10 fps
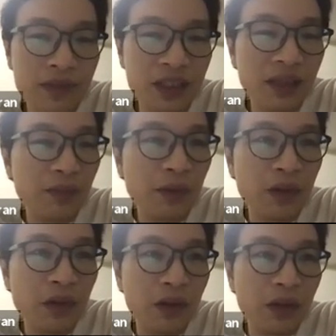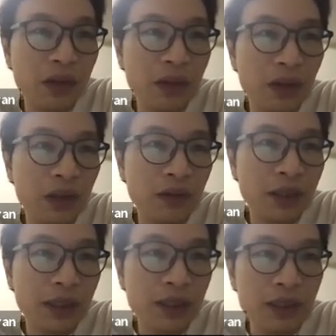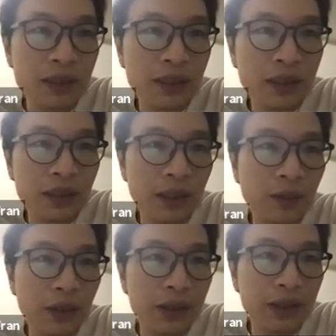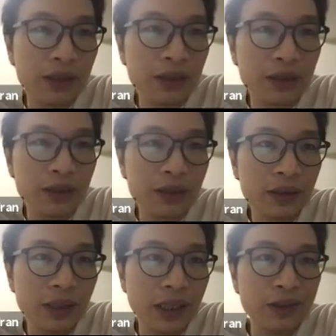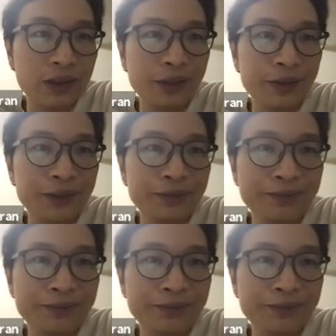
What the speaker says: simple looking equation? Can you tell me?